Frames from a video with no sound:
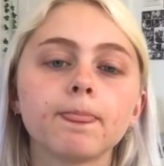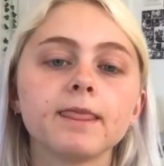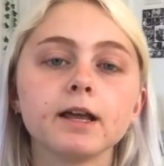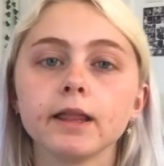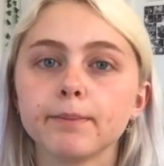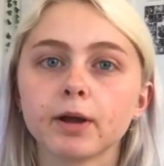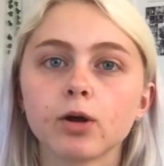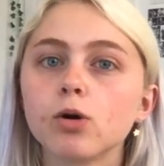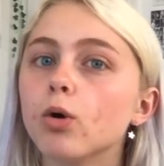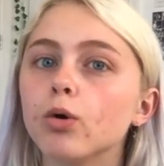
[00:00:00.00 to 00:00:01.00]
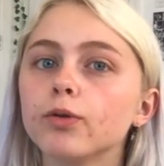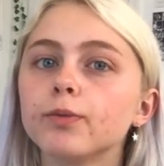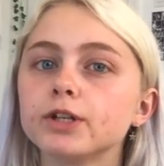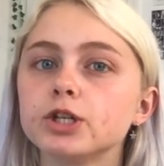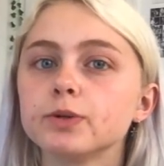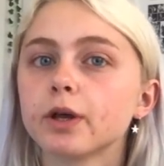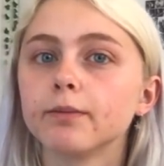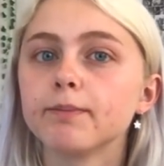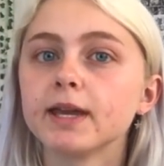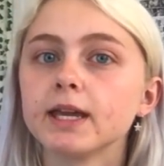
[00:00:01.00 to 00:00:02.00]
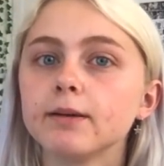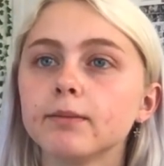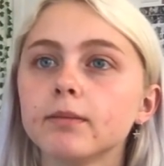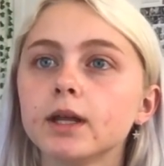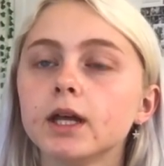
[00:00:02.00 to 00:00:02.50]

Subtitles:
the Olympic gold when she was on beam,